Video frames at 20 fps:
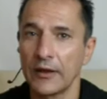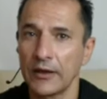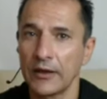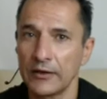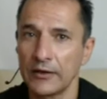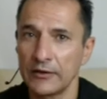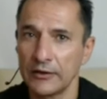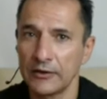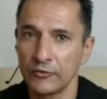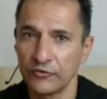
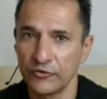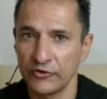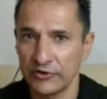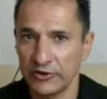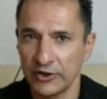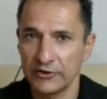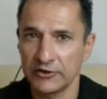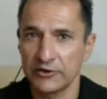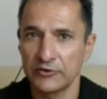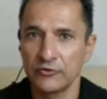and it was
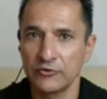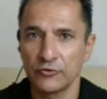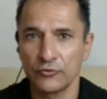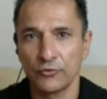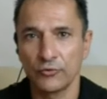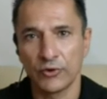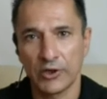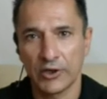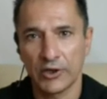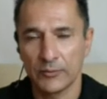intended
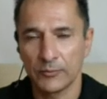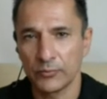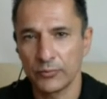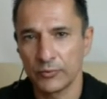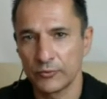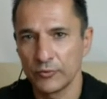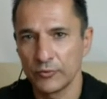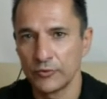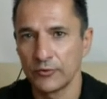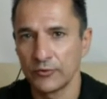to
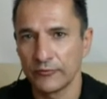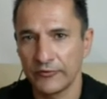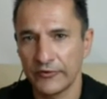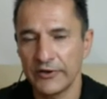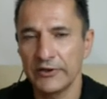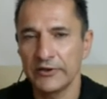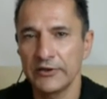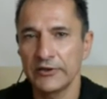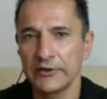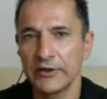help Google
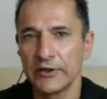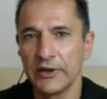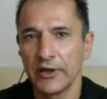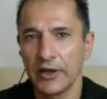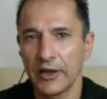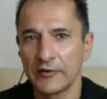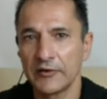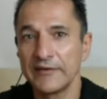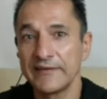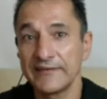find it
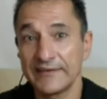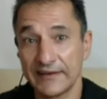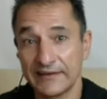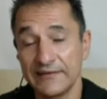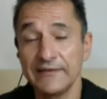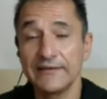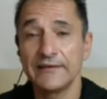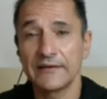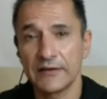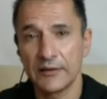and then
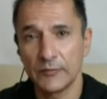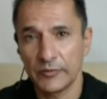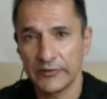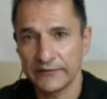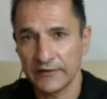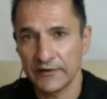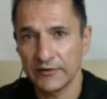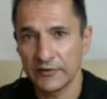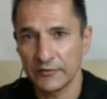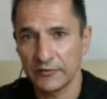statistically
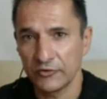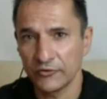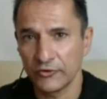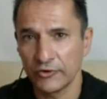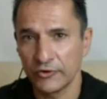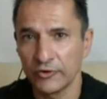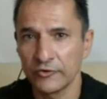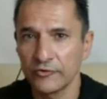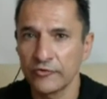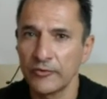present the
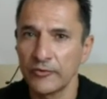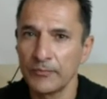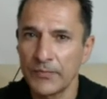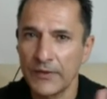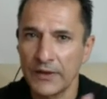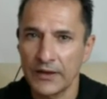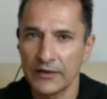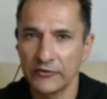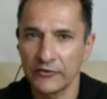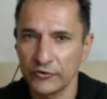results
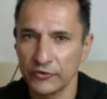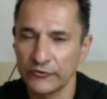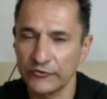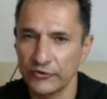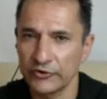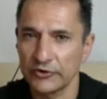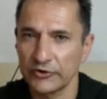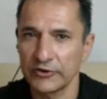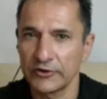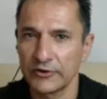in a sort of
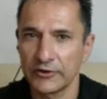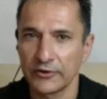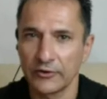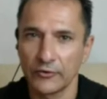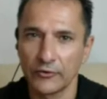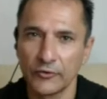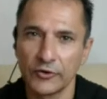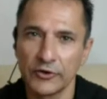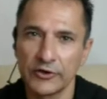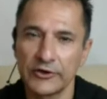
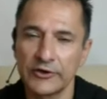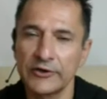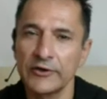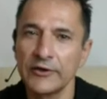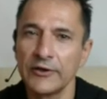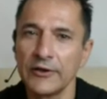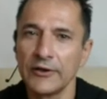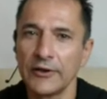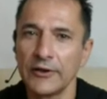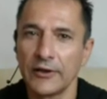certain
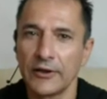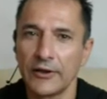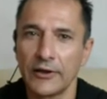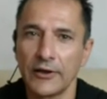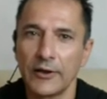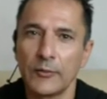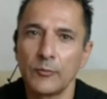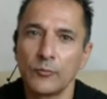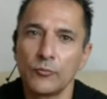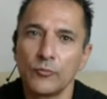order,
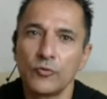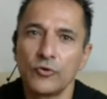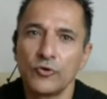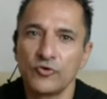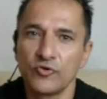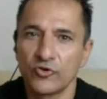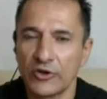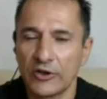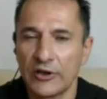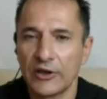
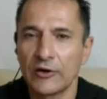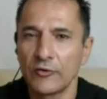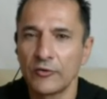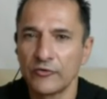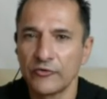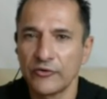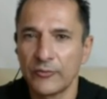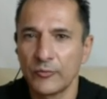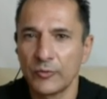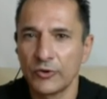which
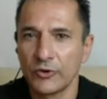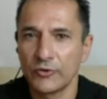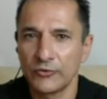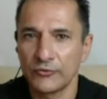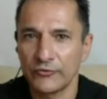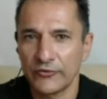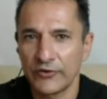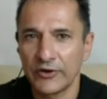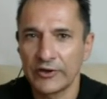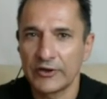allowed somebody
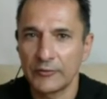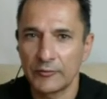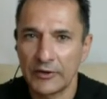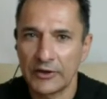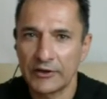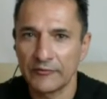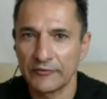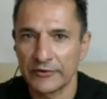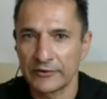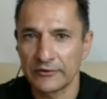to find the
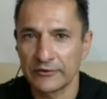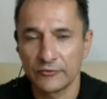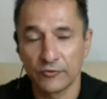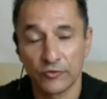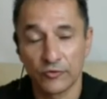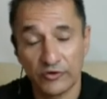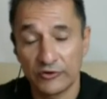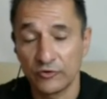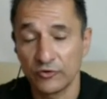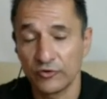relevant,
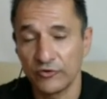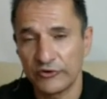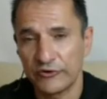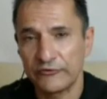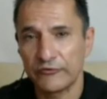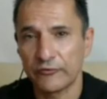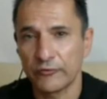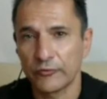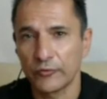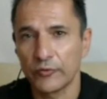to
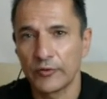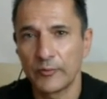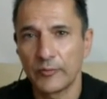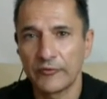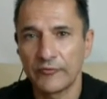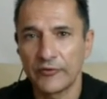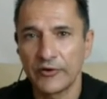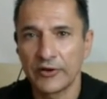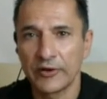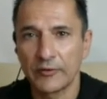sift through
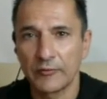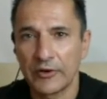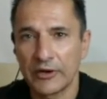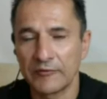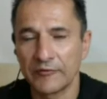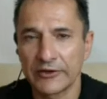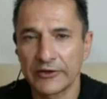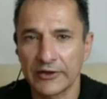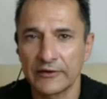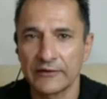them and find the
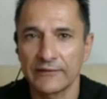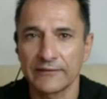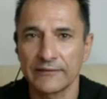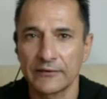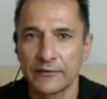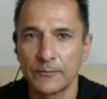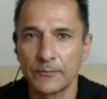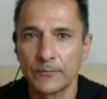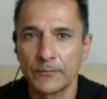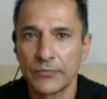relevant
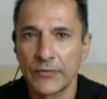answer.